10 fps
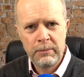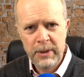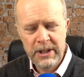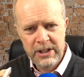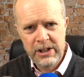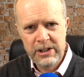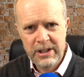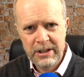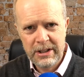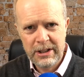But this is
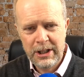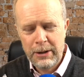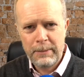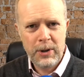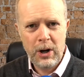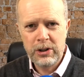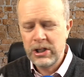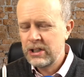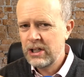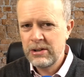the approach.
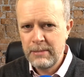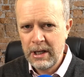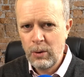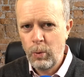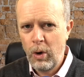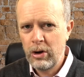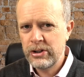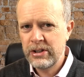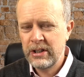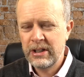It doesn't matter
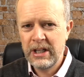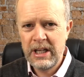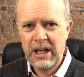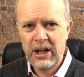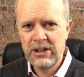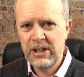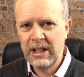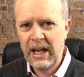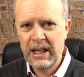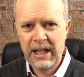what the
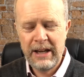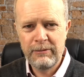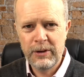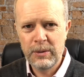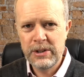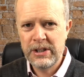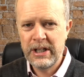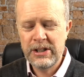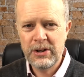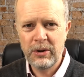underlying influence
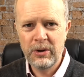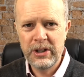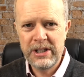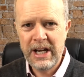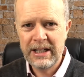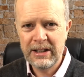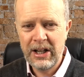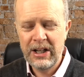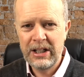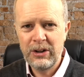is, or the
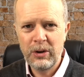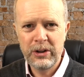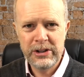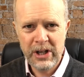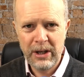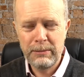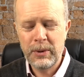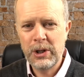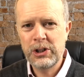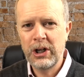deadline, or the time
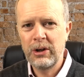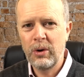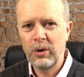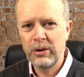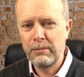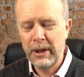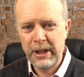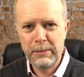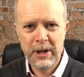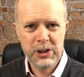pressure, or the
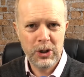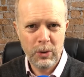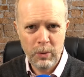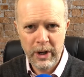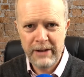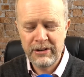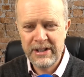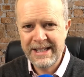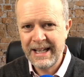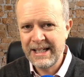money pressure, or whatever
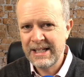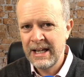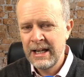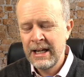it is.